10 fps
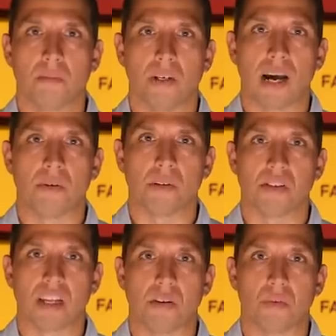but Iowa
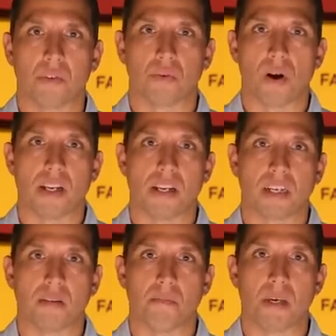State was ready to
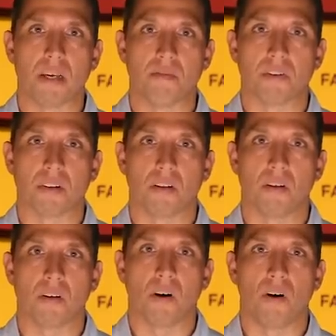compete for the
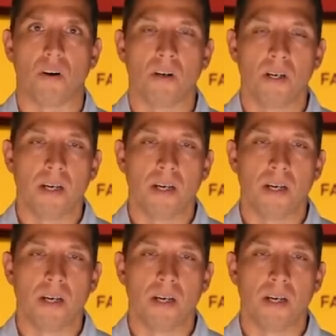long haul.